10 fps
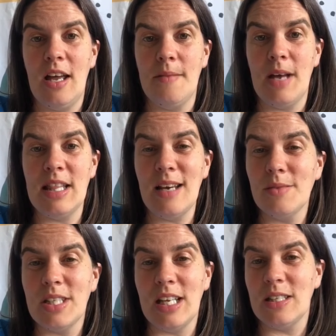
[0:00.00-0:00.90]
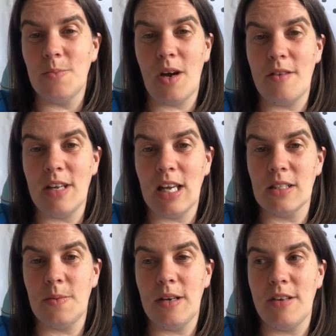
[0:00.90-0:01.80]
And that was an inspiring
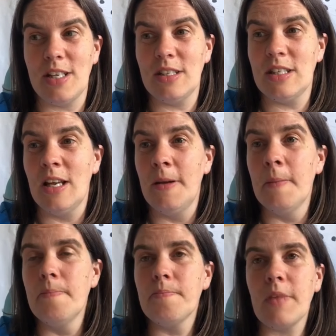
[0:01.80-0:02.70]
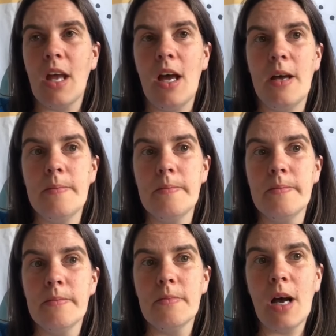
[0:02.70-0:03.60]
experience.
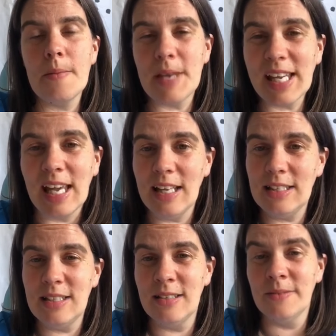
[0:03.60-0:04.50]
My big kids,